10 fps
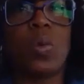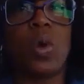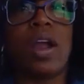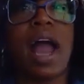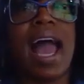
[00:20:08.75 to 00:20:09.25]

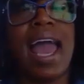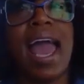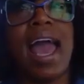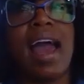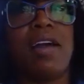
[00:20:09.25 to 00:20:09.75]
where I
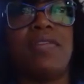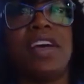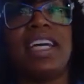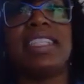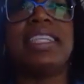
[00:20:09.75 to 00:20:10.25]
have
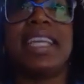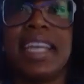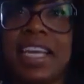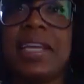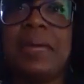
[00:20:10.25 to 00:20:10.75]
a
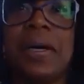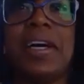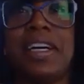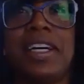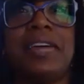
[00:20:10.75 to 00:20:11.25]
team
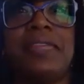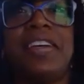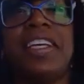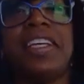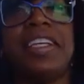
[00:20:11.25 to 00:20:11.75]
of